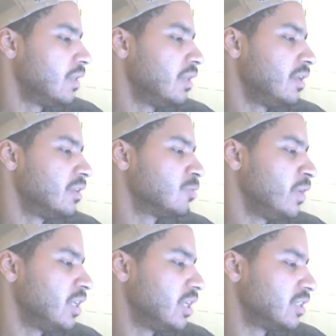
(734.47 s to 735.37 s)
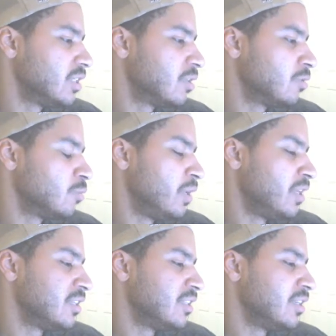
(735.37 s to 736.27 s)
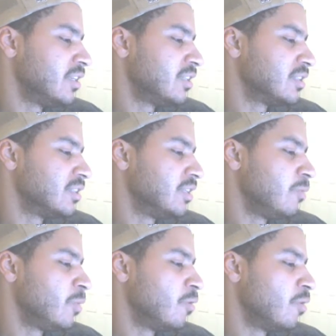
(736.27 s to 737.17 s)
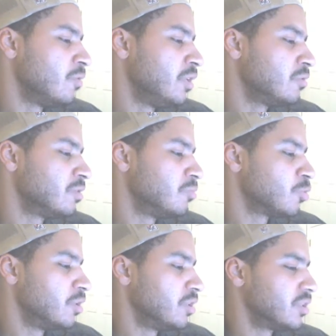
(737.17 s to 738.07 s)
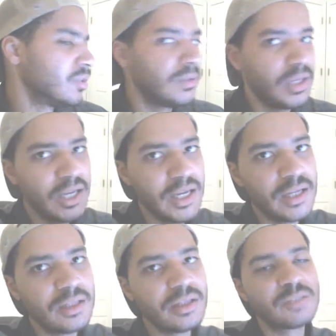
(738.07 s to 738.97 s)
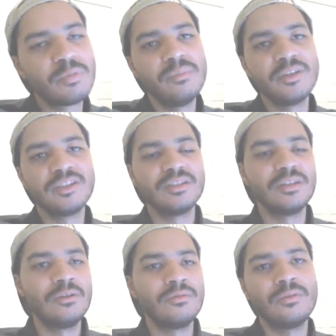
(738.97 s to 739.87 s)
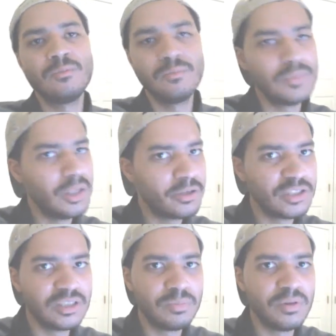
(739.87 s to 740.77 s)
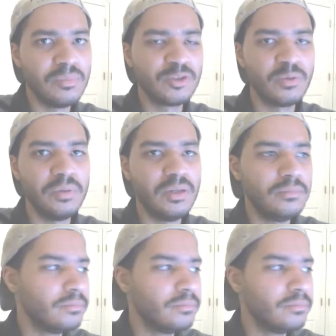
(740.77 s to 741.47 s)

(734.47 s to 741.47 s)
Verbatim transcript: And then sweet kisses, so sweet kisses, then we're gonna OD on some drugs. And that's pretty much the song. The lyrics just pretty much repeat.